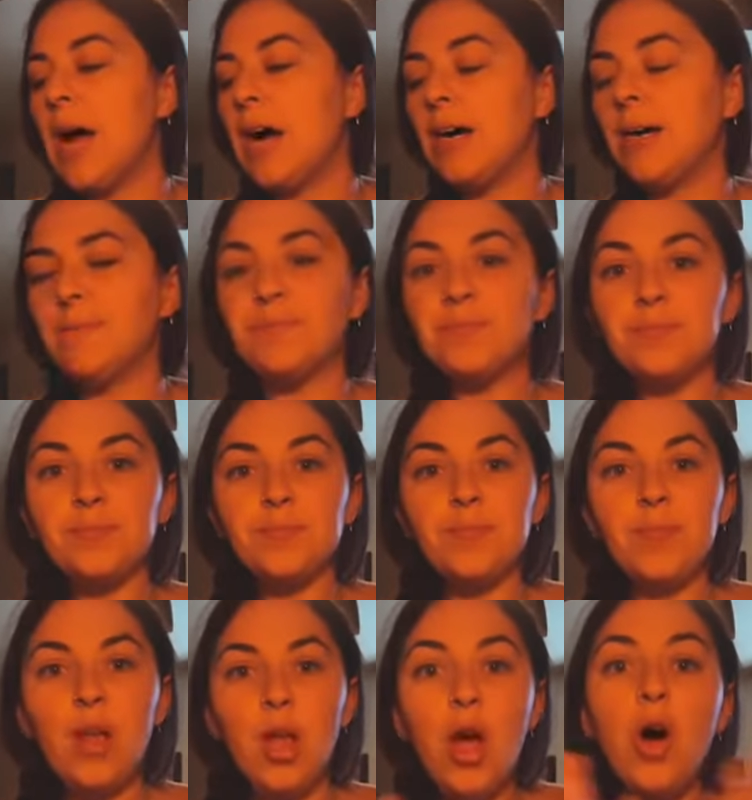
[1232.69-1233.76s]

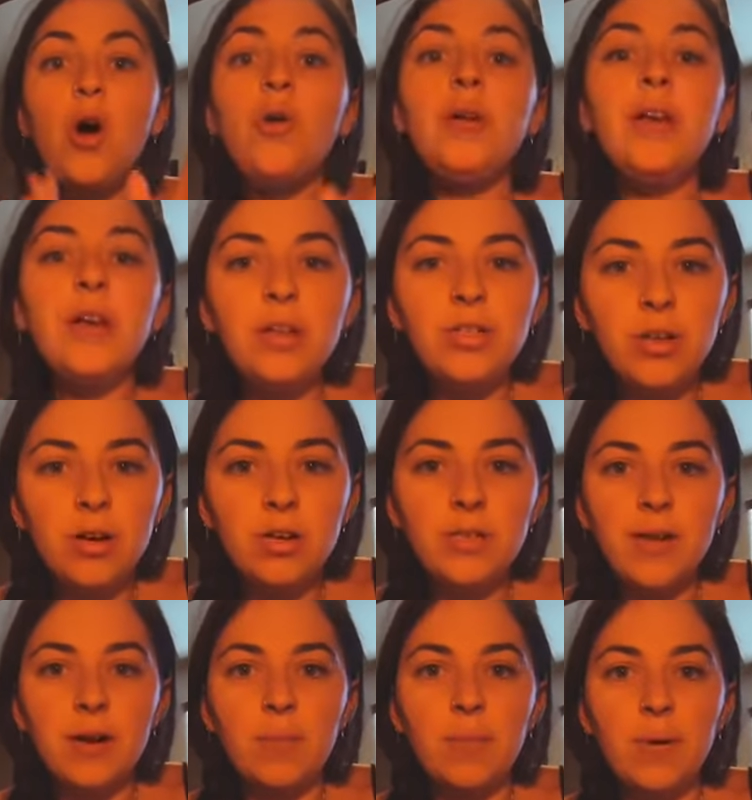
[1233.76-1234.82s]
Hone in on your
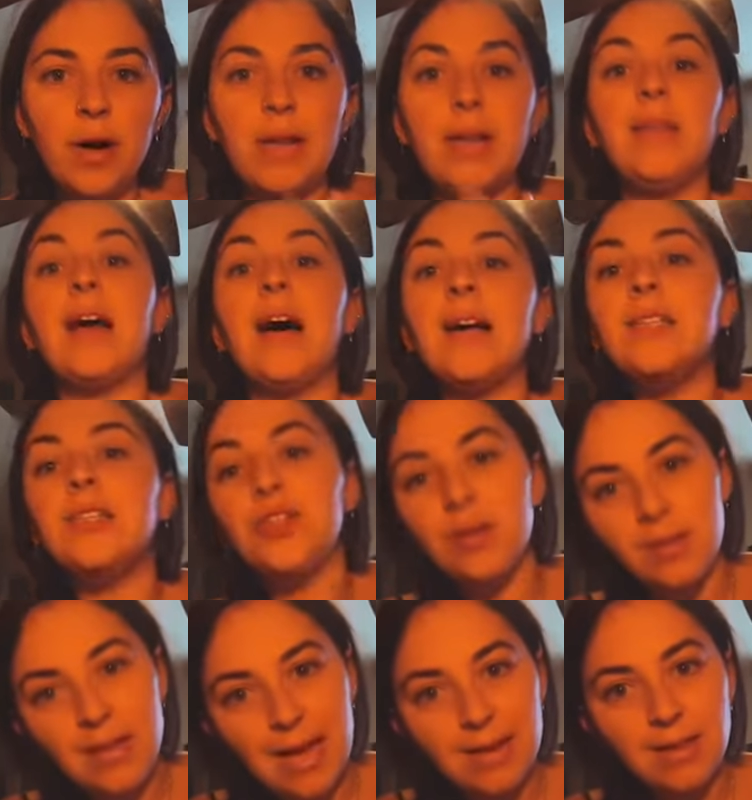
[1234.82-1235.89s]
subtle body. That's
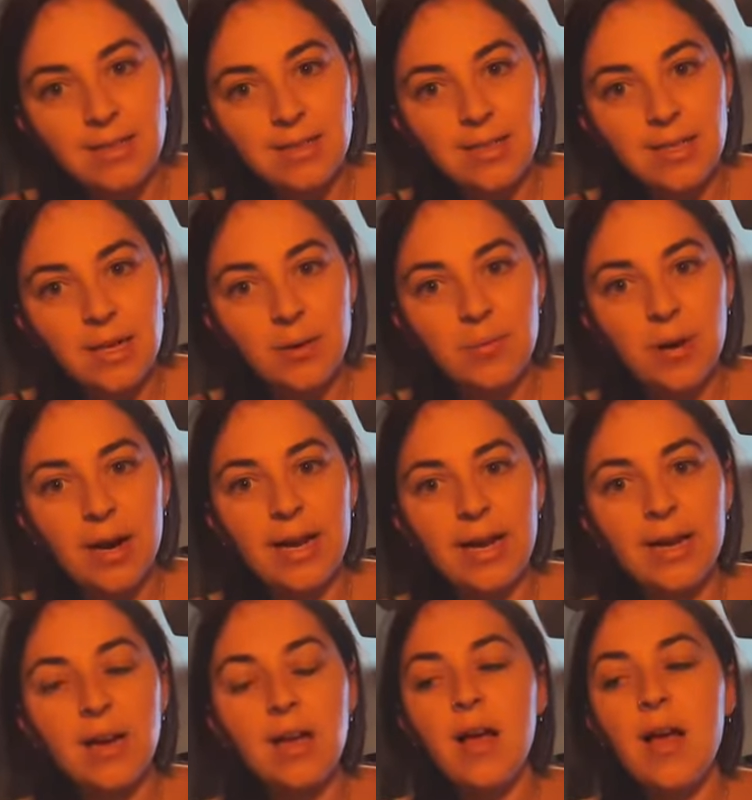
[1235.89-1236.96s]
your legacy,
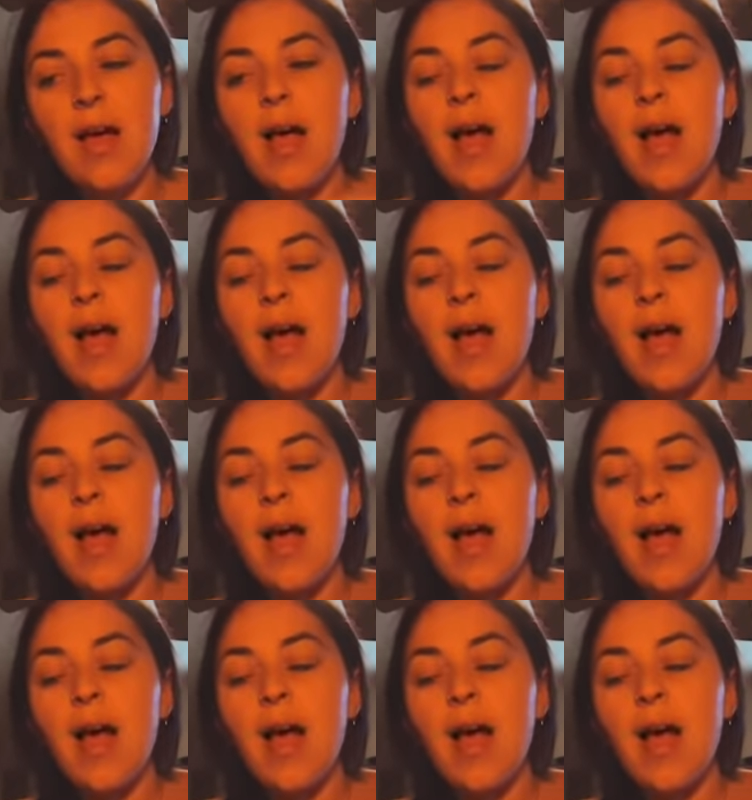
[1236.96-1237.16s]
right?